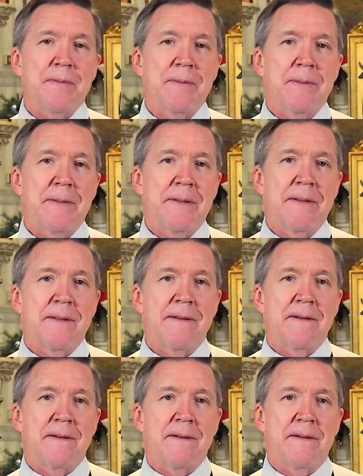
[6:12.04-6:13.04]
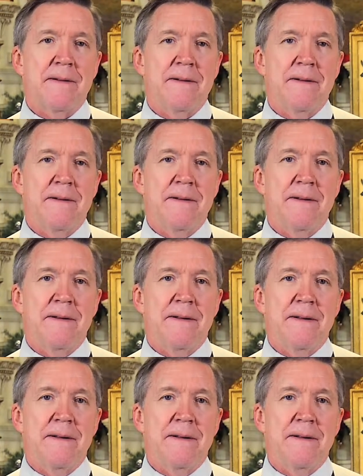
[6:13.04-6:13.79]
(no one is talking)